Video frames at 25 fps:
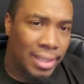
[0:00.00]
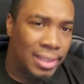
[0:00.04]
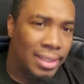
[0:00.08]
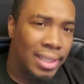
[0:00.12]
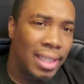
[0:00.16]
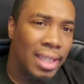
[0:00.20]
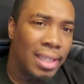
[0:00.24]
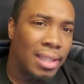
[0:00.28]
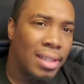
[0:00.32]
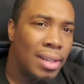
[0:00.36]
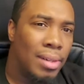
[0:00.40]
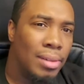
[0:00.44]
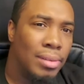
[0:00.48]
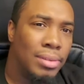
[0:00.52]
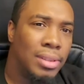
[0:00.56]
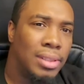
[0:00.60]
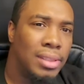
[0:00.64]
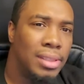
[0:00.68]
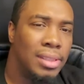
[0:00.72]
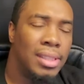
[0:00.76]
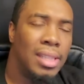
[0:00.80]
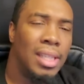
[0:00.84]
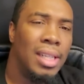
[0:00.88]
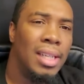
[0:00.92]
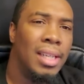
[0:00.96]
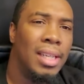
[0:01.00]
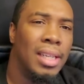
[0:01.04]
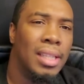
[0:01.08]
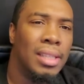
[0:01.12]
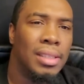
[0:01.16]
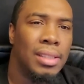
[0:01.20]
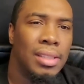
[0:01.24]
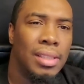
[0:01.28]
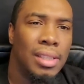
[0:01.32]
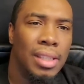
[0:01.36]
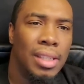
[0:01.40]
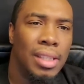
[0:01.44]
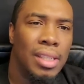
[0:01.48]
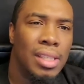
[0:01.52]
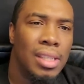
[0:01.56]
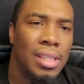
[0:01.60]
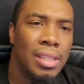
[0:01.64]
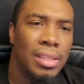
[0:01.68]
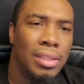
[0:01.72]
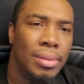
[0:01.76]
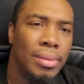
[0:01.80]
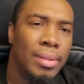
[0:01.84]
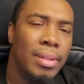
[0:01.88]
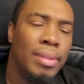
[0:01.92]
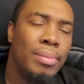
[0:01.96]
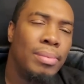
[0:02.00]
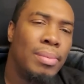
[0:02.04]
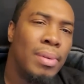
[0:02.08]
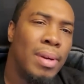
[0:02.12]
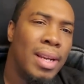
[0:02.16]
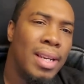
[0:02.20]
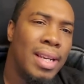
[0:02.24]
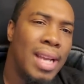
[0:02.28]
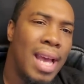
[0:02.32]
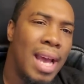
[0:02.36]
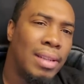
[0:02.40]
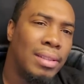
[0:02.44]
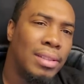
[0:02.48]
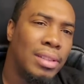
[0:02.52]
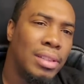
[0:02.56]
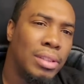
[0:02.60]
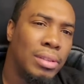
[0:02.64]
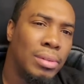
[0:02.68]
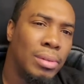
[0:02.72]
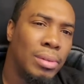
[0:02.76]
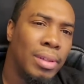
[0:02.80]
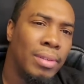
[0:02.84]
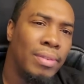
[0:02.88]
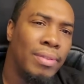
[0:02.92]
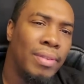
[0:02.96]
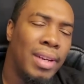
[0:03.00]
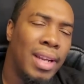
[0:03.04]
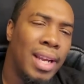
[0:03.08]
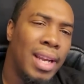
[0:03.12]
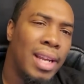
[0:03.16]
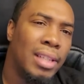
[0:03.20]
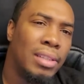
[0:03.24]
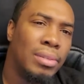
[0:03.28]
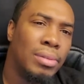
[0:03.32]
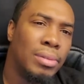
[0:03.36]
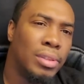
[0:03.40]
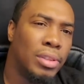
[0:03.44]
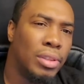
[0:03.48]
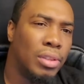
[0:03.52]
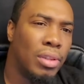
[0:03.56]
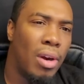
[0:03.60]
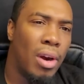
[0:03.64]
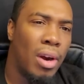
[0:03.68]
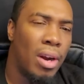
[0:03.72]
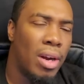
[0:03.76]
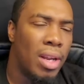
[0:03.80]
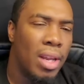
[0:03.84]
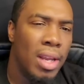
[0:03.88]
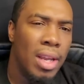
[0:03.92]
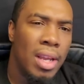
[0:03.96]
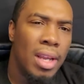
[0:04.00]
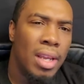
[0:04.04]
He see the coast is clear. So he run out the store from the head to his car.